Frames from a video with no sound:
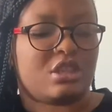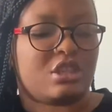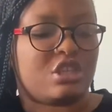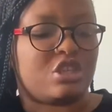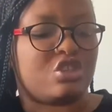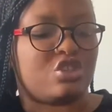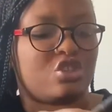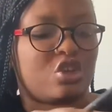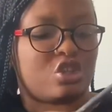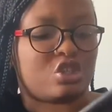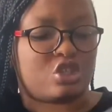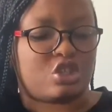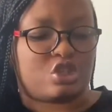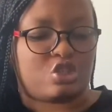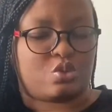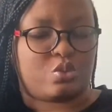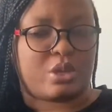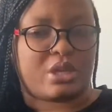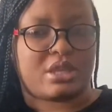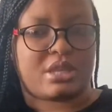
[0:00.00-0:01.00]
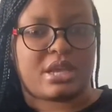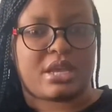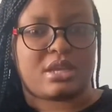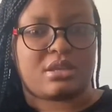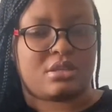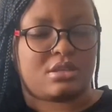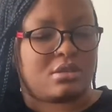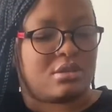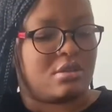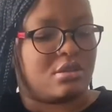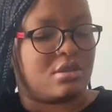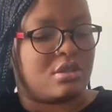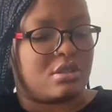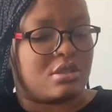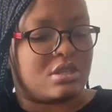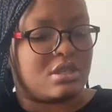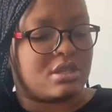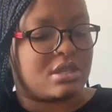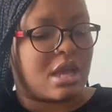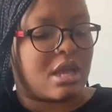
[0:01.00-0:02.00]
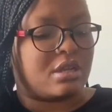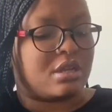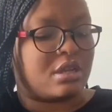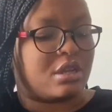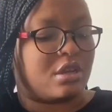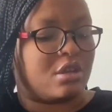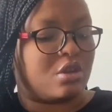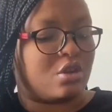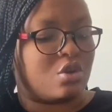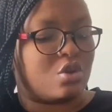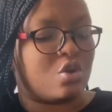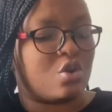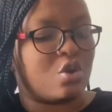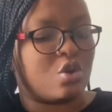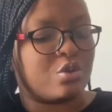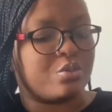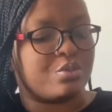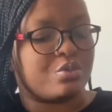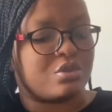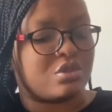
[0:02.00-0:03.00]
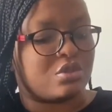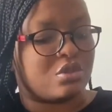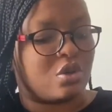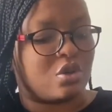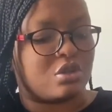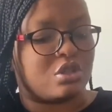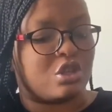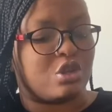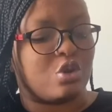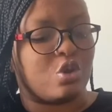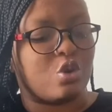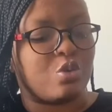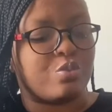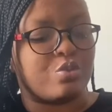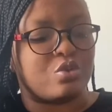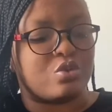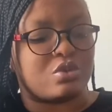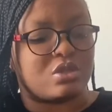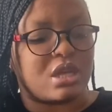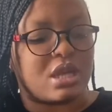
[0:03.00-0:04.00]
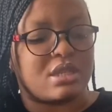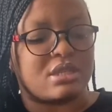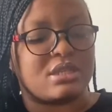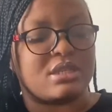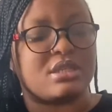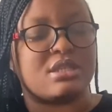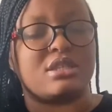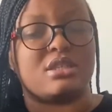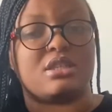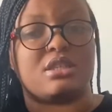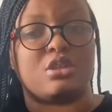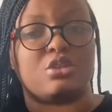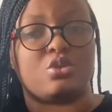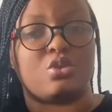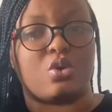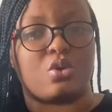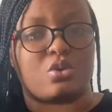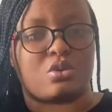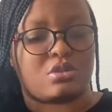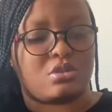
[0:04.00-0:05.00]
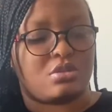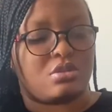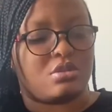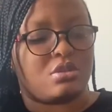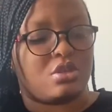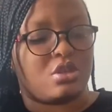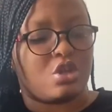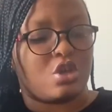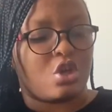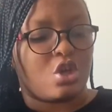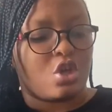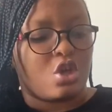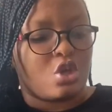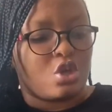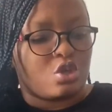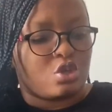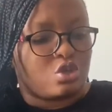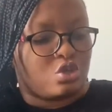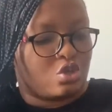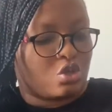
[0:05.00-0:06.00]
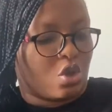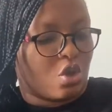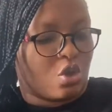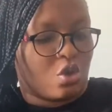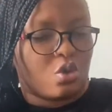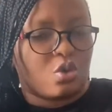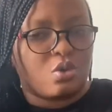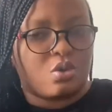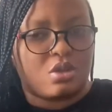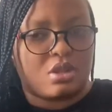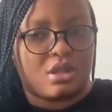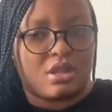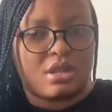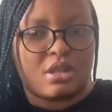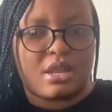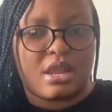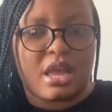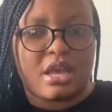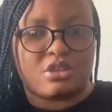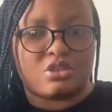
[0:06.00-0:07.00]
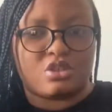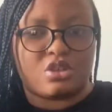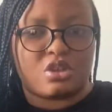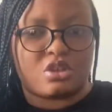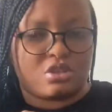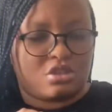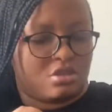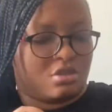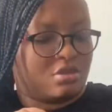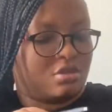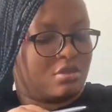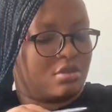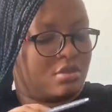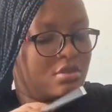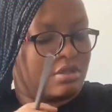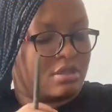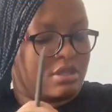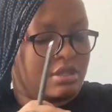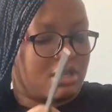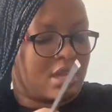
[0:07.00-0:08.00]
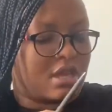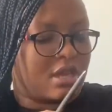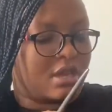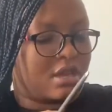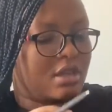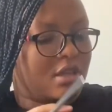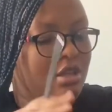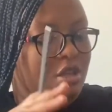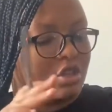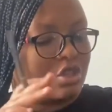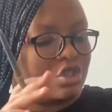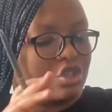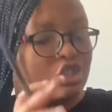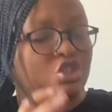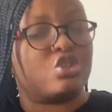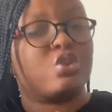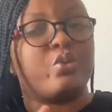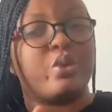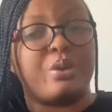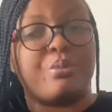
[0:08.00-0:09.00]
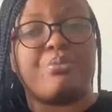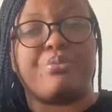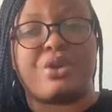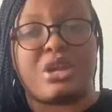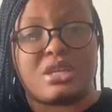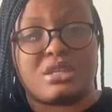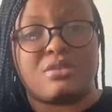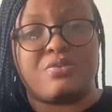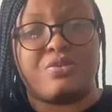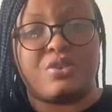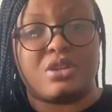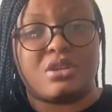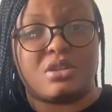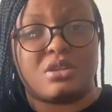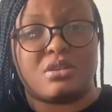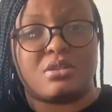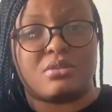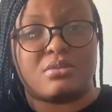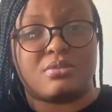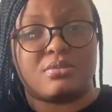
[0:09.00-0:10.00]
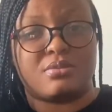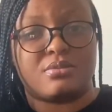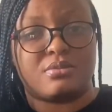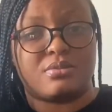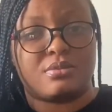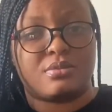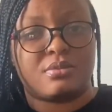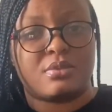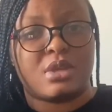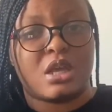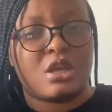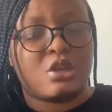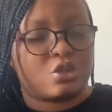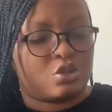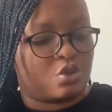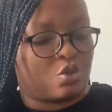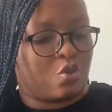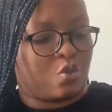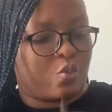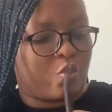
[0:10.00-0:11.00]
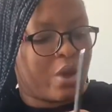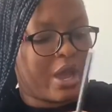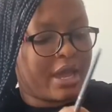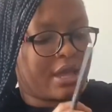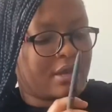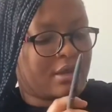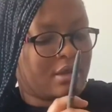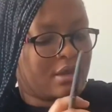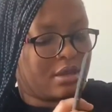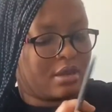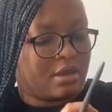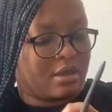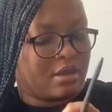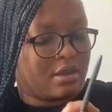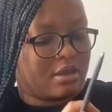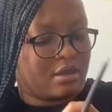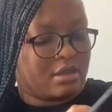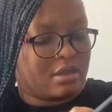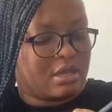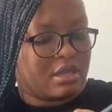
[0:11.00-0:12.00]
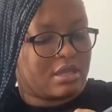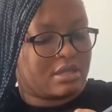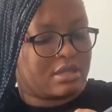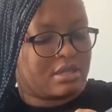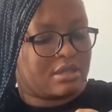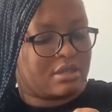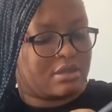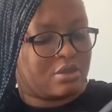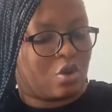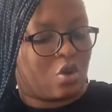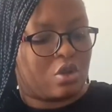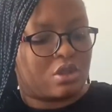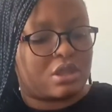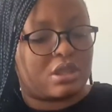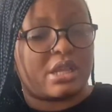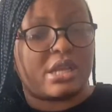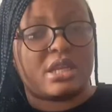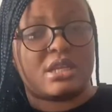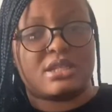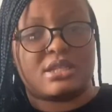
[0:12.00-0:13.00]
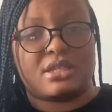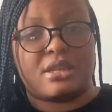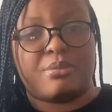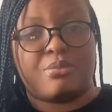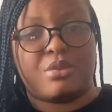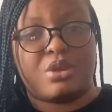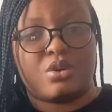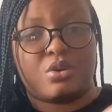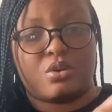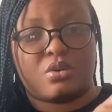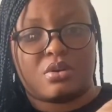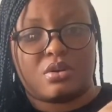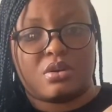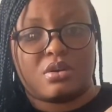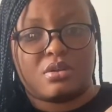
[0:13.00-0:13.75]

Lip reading: just situated. These are the lobes or the lobules, and this is the duct. So let's just say during breastfeeding, so when this contains the milk,